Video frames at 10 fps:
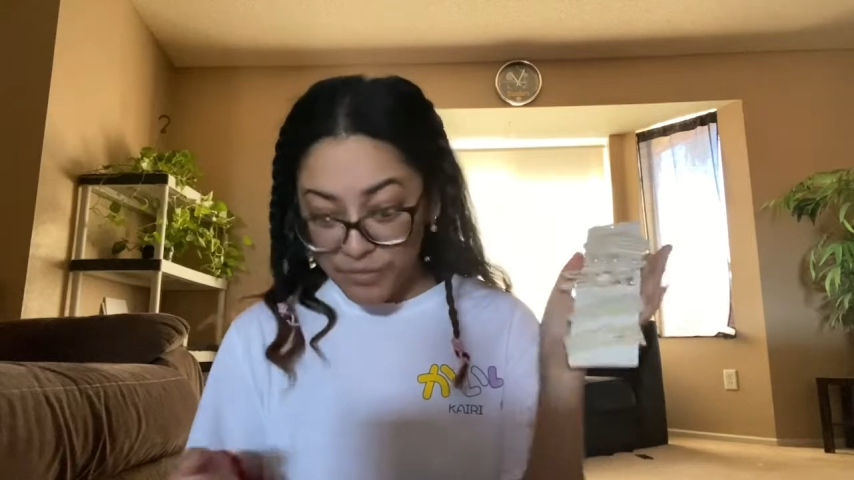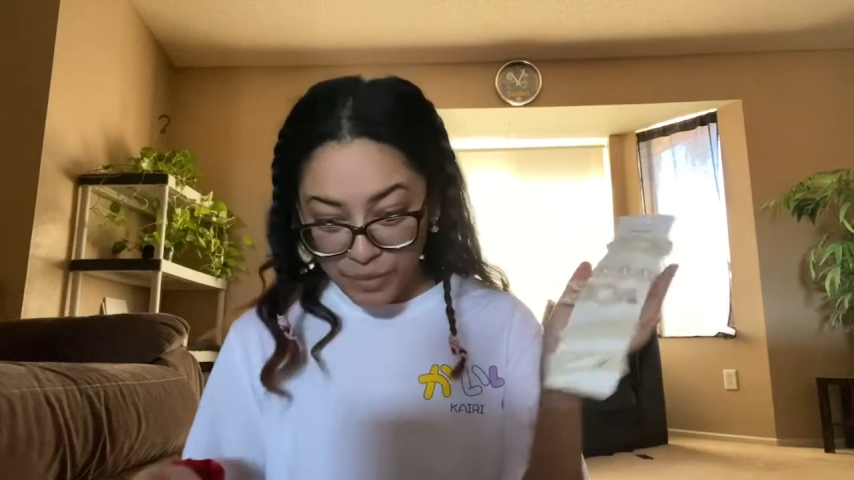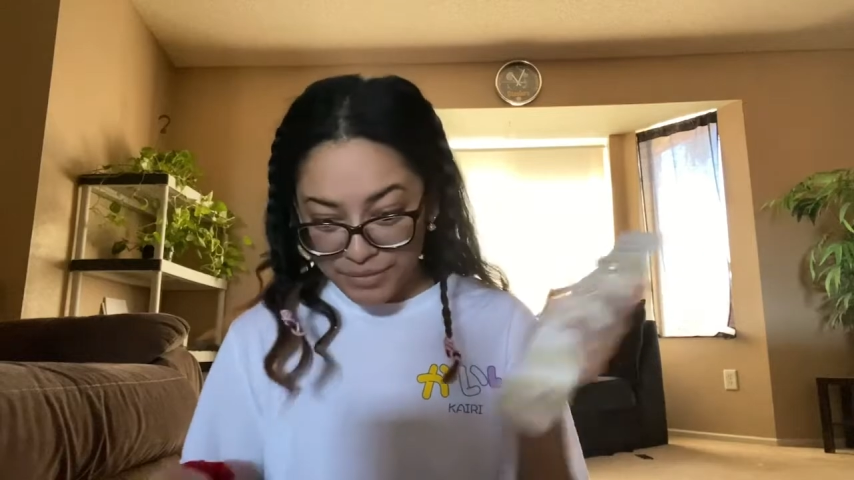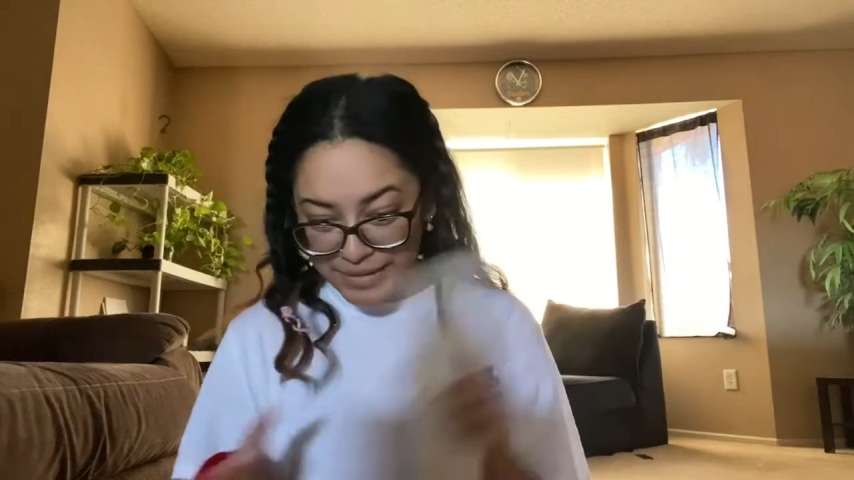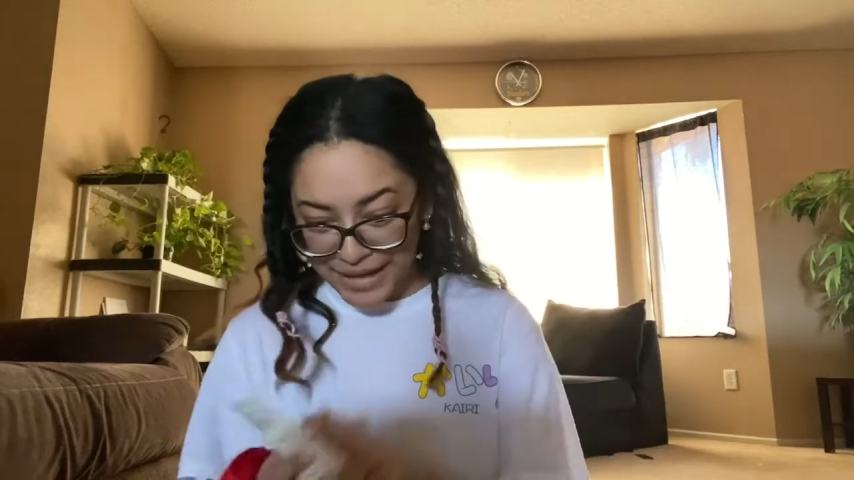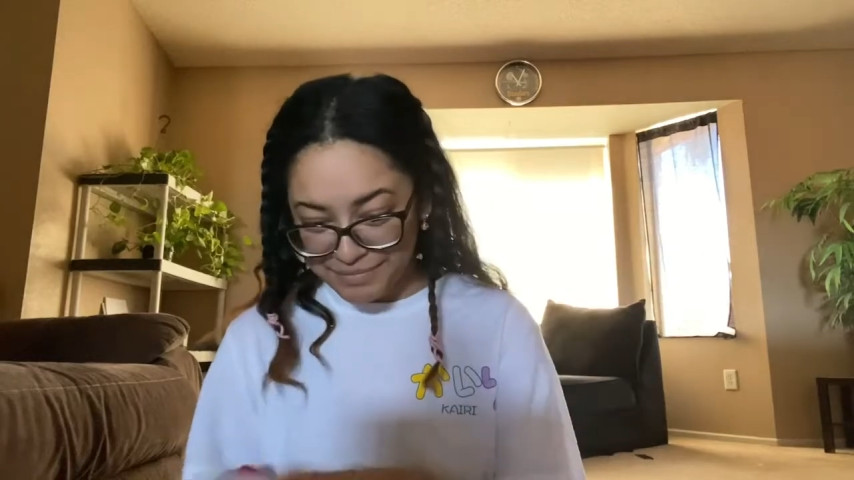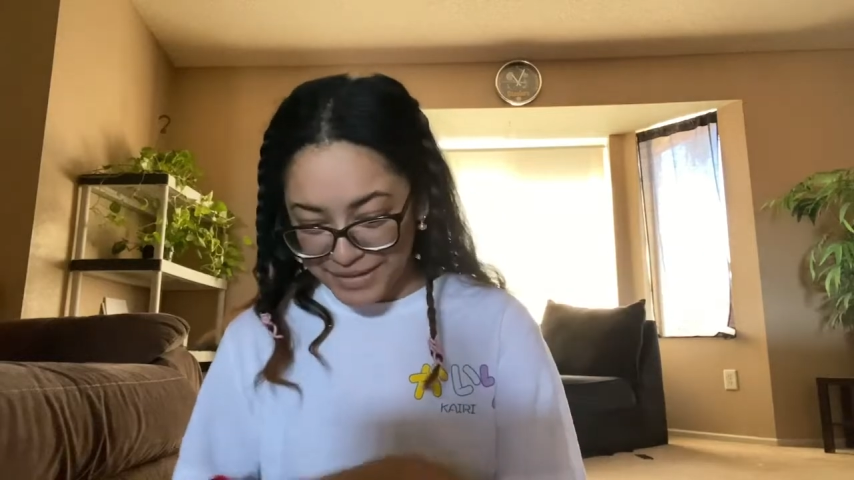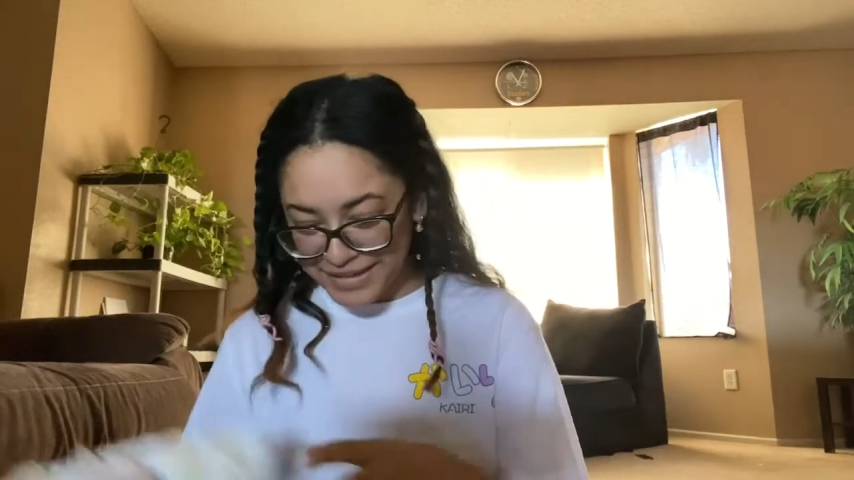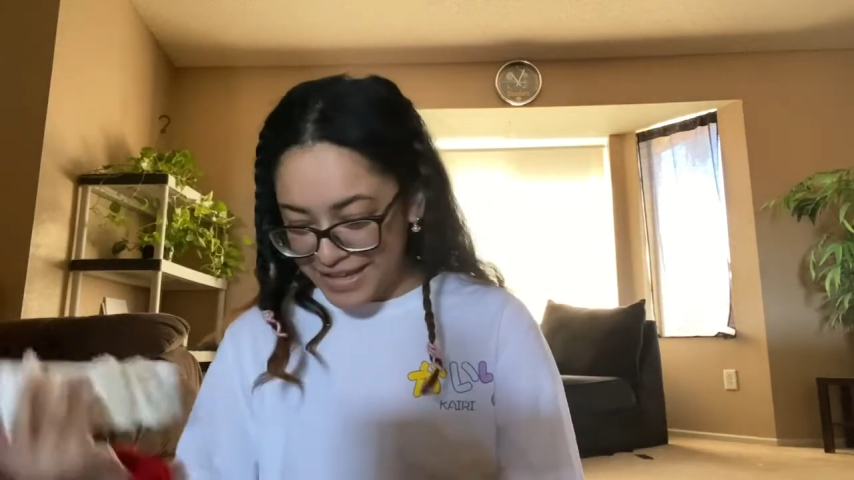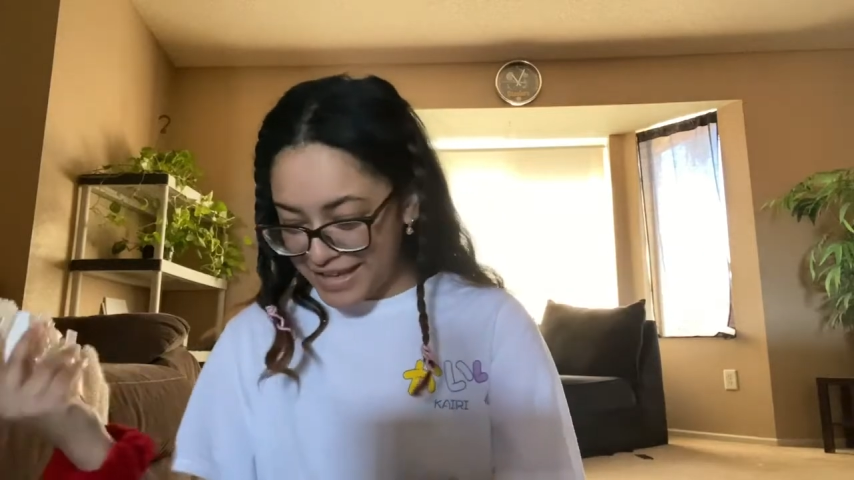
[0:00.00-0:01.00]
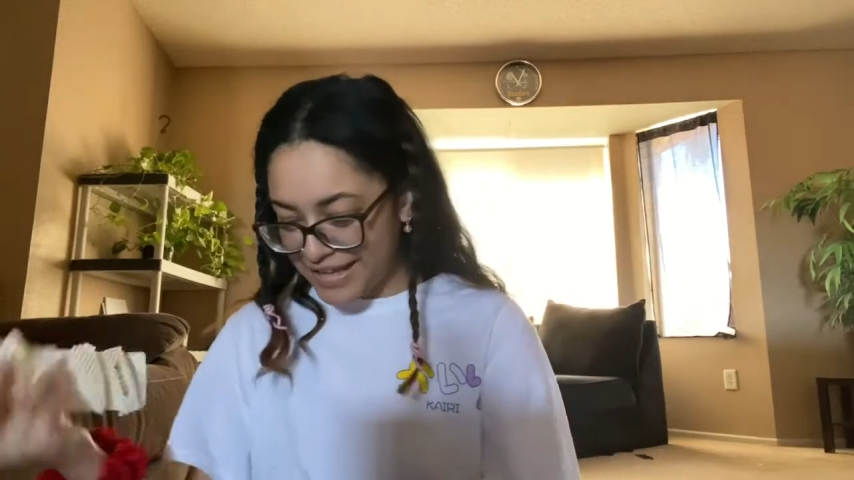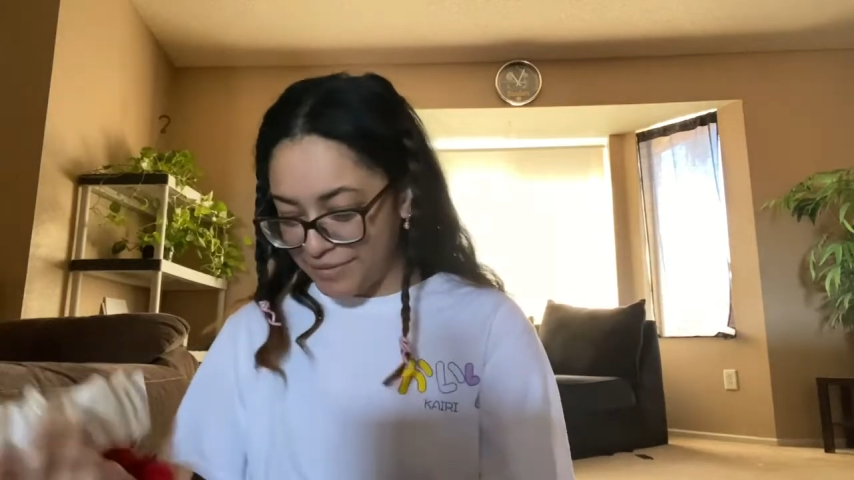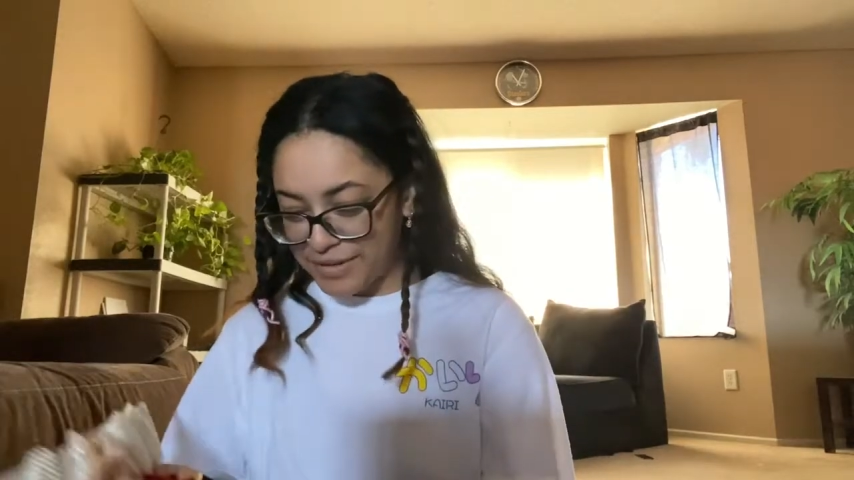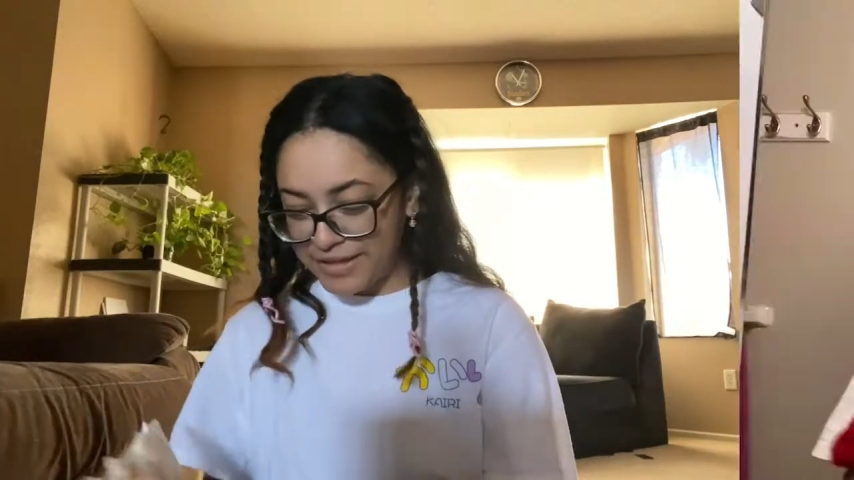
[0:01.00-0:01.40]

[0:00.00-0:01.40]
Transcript: worn them yet, but yeah, we got these.